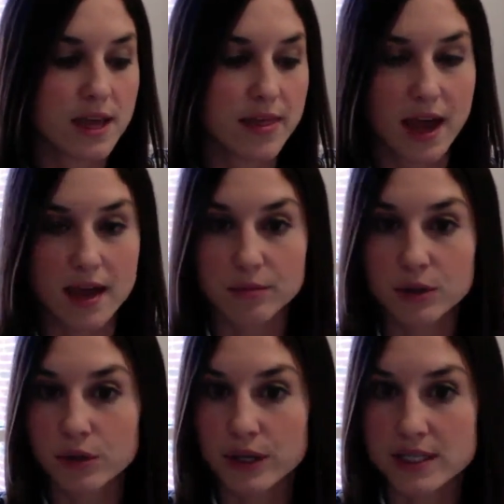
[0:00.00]
that
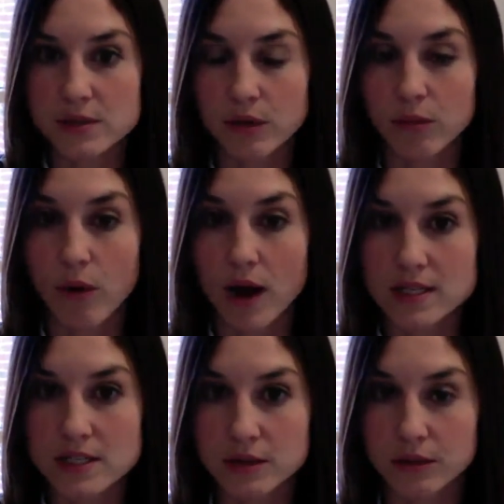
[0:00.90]
employees would want
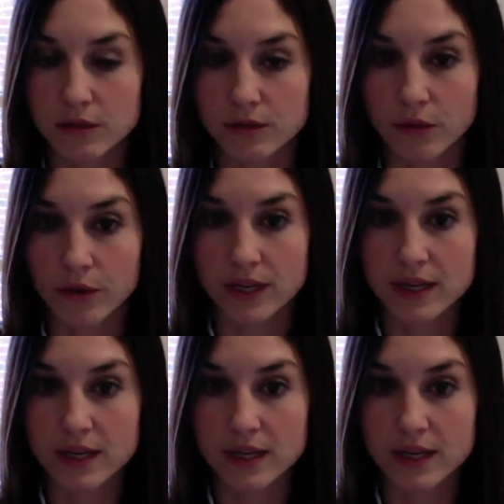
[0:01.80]
to avoid?